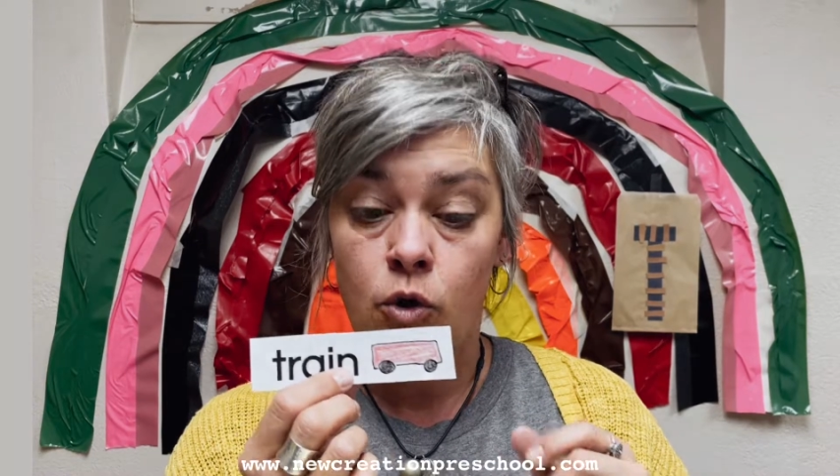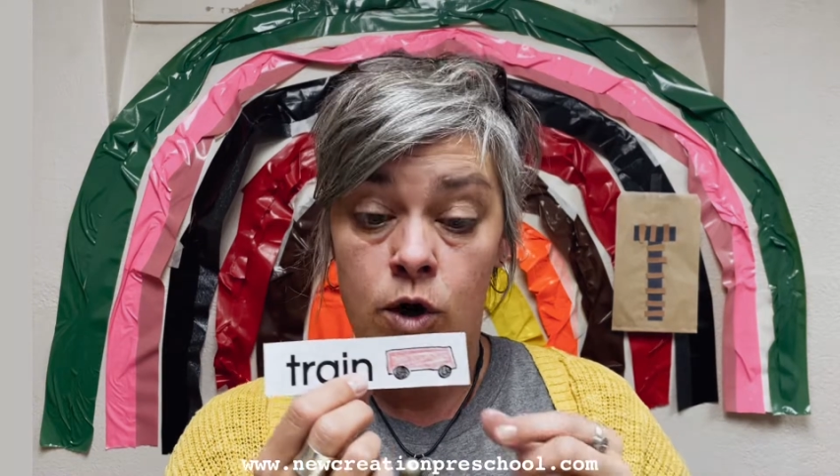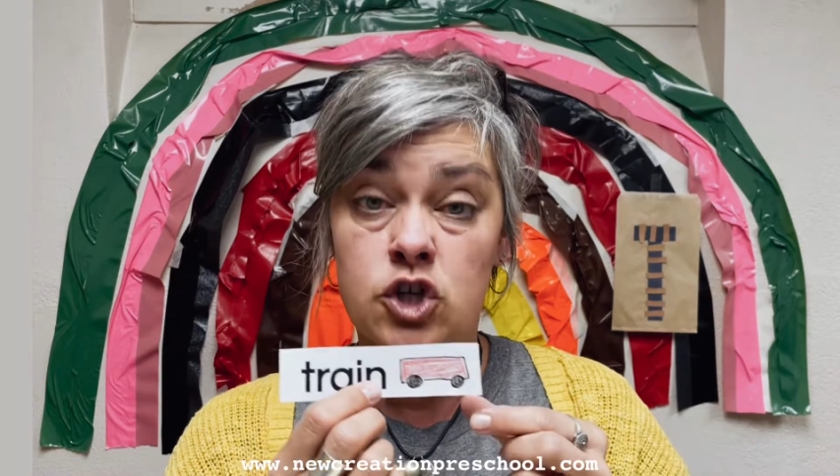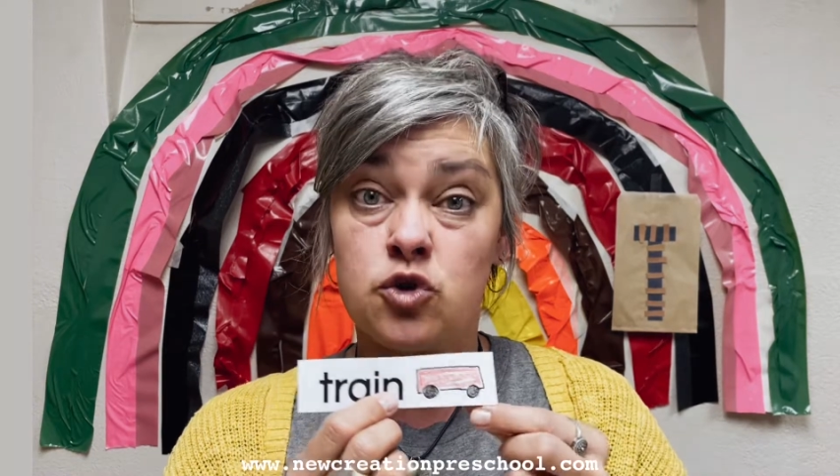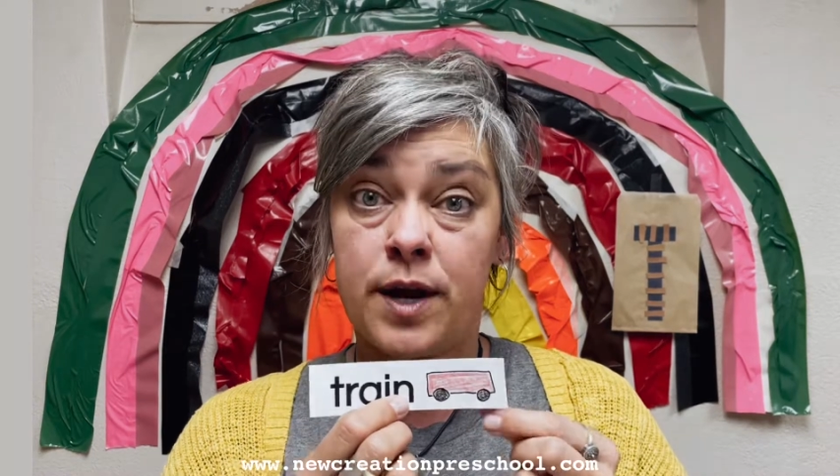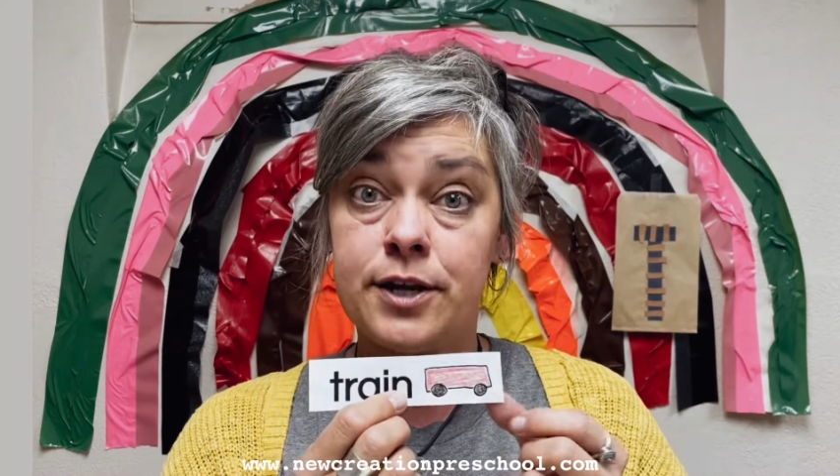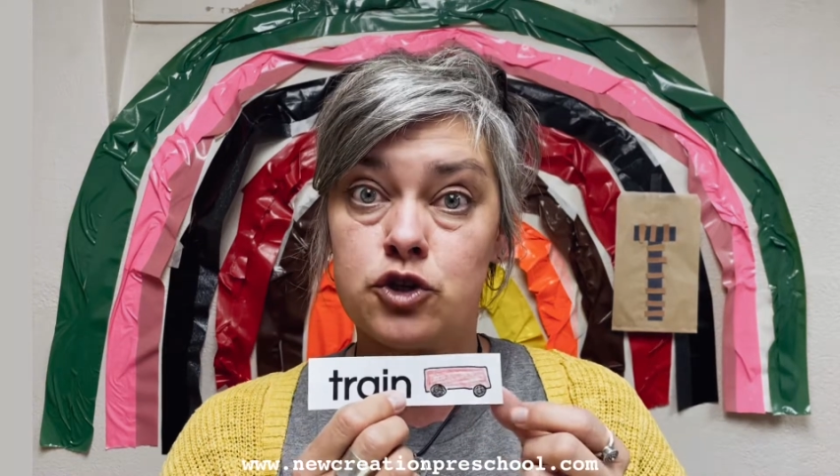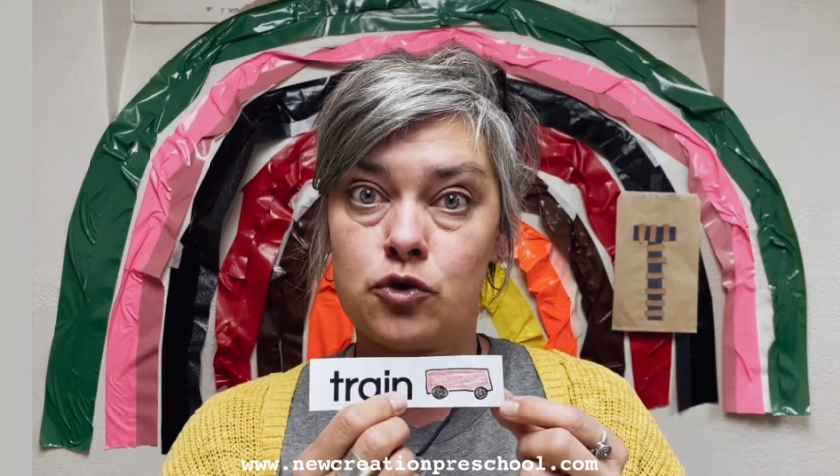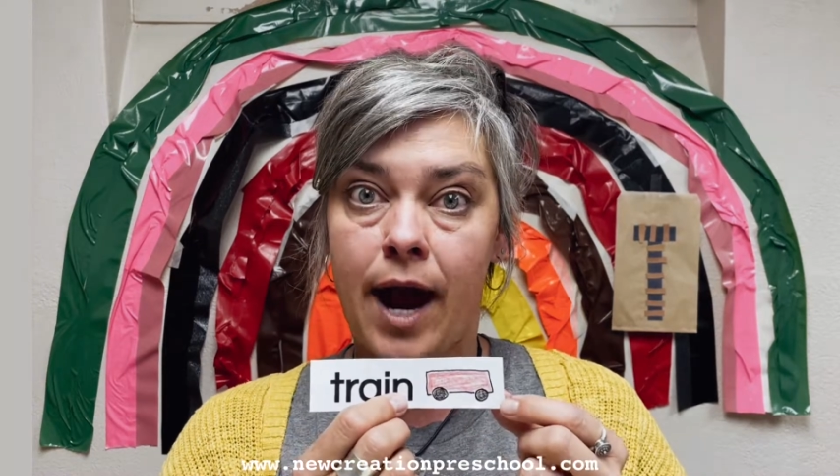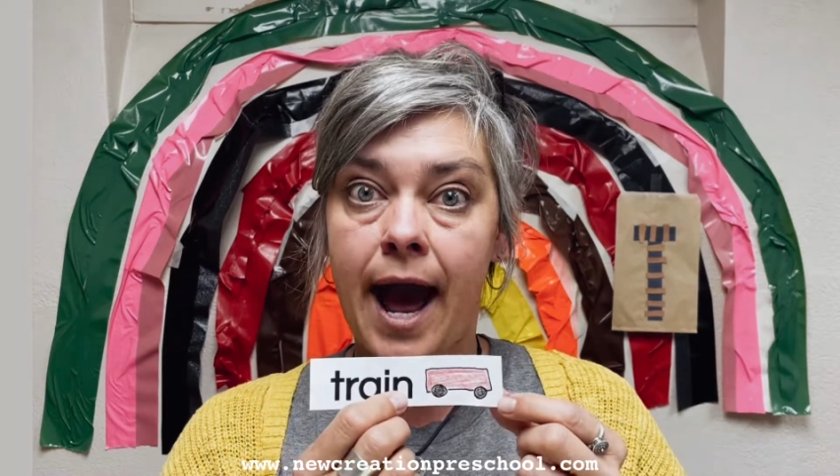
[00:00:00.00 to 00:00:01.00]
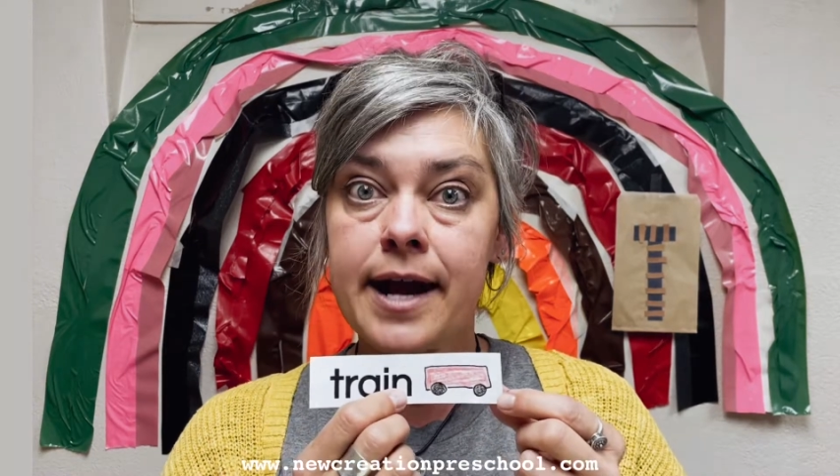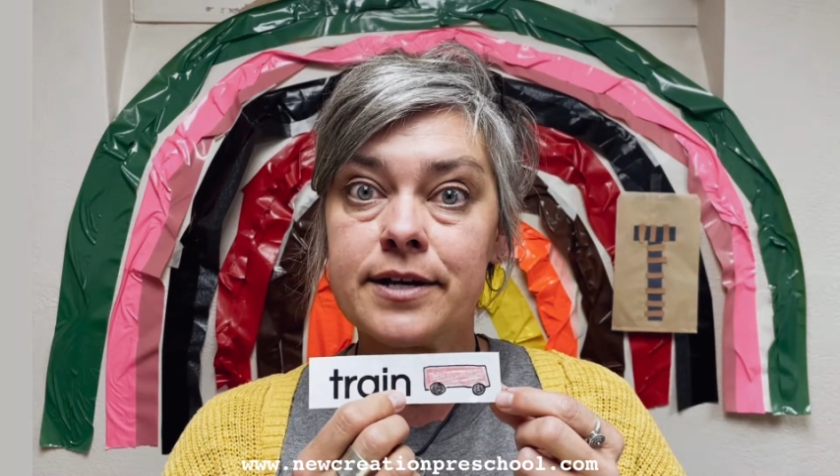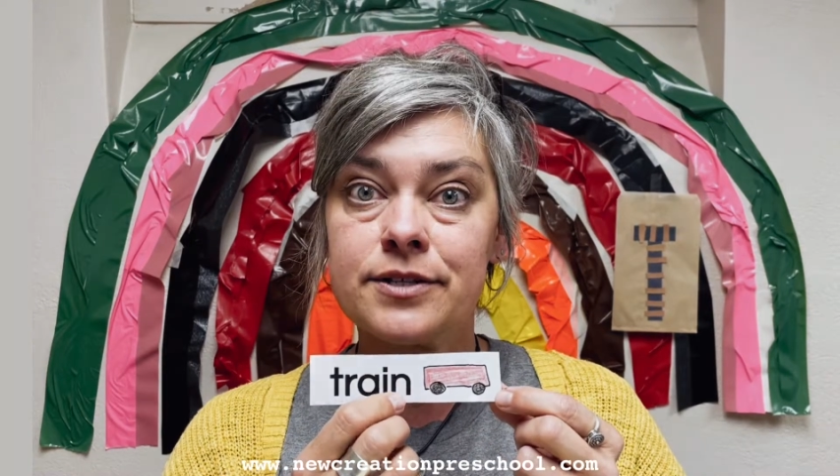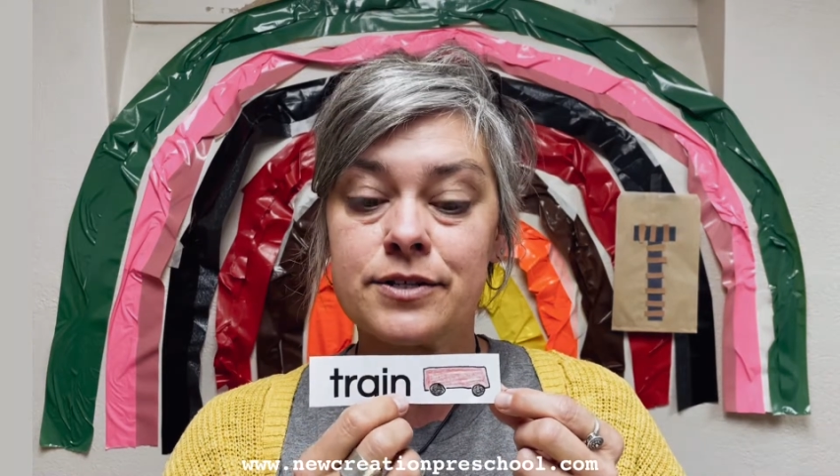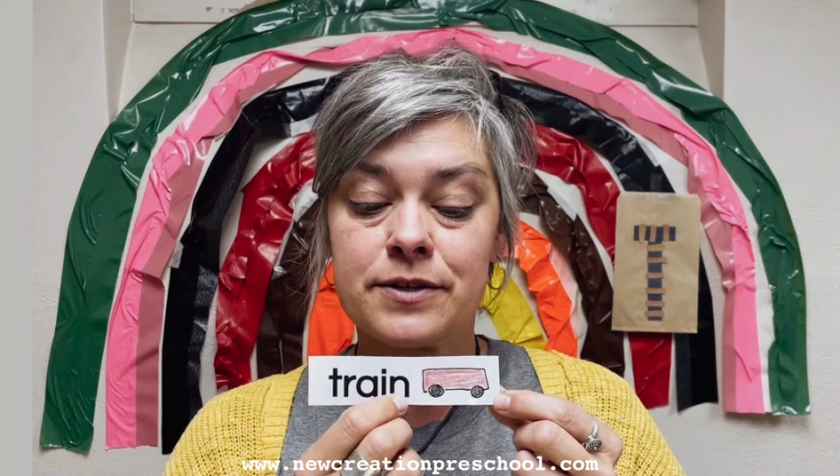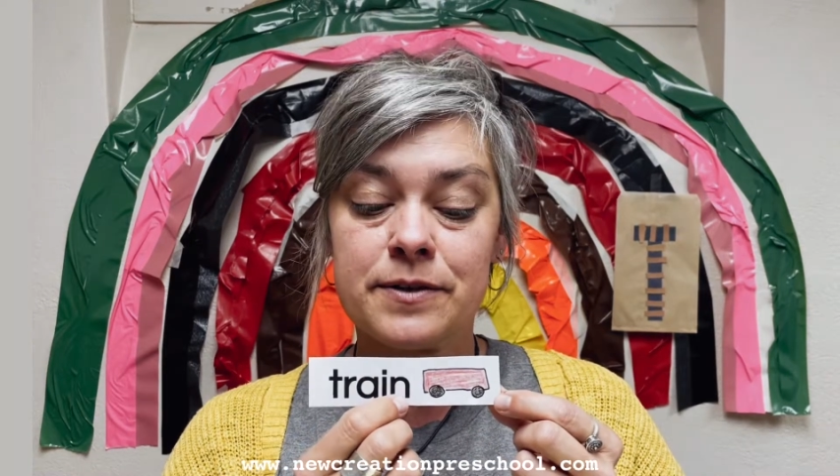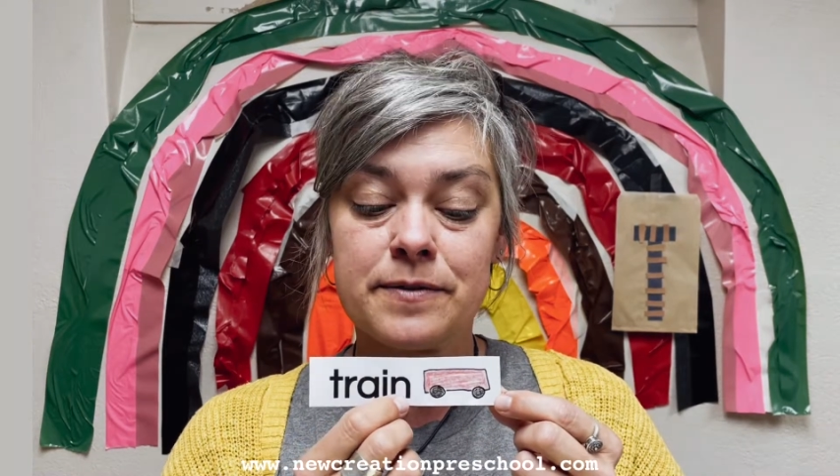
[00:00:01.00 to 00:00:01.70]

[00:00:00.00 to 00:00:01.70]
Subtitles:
or train tracks?